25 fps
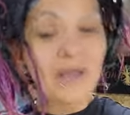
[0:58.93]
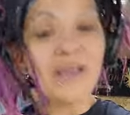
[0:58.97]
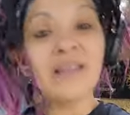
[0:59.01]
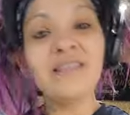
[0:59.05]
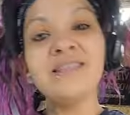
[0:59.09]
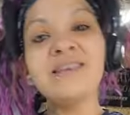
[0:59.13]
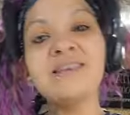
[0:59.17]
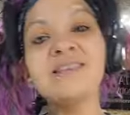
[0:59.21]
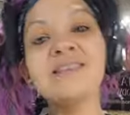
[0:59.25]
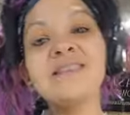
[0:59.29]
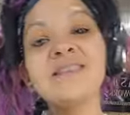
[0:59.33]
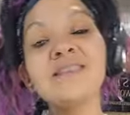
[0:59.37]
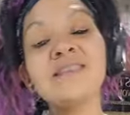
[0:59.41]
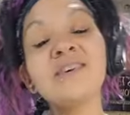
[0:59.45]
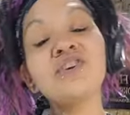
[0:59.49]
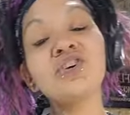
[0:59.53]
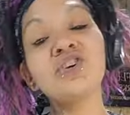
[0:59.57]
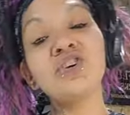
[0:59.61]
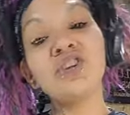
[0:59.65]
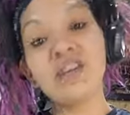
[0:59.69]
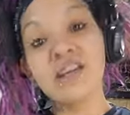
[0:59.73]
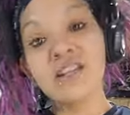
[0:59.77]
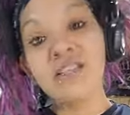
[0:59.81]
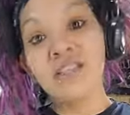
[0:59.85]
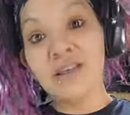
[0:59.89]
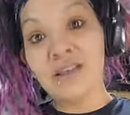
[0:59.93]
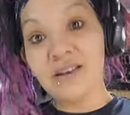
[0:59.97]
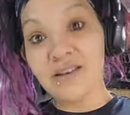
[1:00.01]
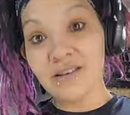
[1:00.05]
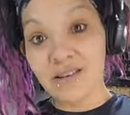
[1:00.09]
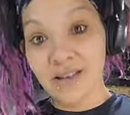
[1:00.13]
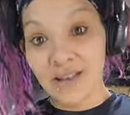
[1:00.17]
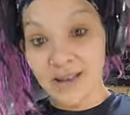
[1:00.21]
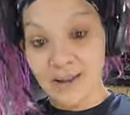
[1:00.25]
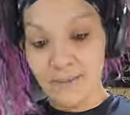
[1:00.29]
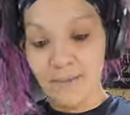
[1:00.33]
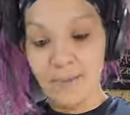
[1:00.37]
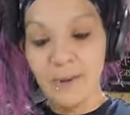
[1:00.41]
and this is a sheathing
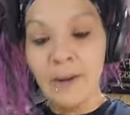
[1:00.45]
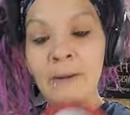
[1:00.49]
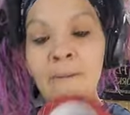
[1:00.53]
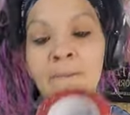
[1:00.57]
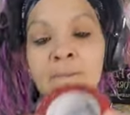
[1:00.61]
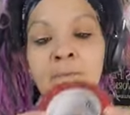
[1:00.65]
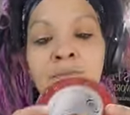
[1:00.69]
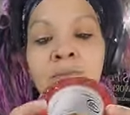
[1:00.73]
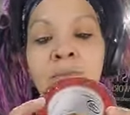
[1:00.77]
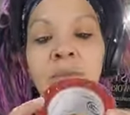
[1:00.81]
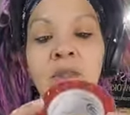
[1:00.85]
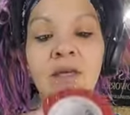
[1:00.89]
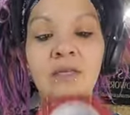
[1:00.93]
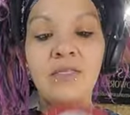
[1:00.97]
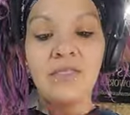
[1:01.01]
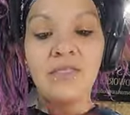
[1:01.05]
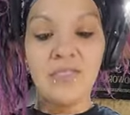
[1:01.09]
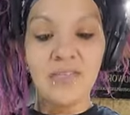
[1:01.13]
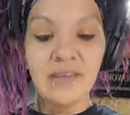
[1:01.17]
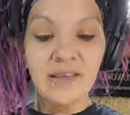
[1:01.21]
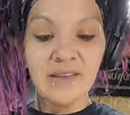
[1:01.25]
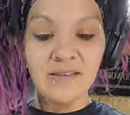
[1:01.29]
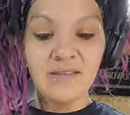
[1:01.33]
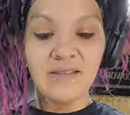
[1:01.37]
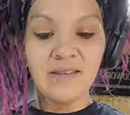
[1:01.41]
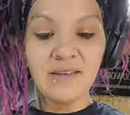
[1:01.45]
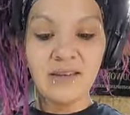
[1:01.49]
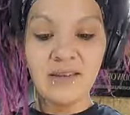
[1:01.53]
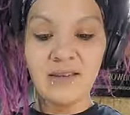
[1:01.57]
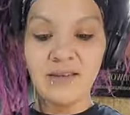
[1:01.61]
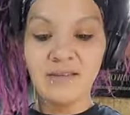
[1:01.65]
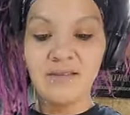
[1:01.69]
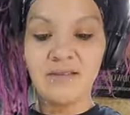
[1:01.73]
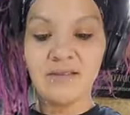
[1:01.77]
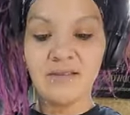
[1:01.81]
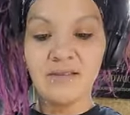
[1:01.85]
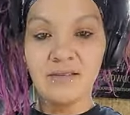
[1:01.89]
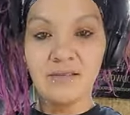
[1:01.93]
tape. This
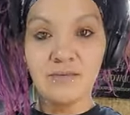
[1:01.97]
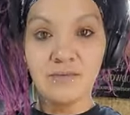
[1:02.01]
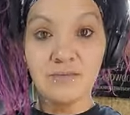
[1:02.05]
is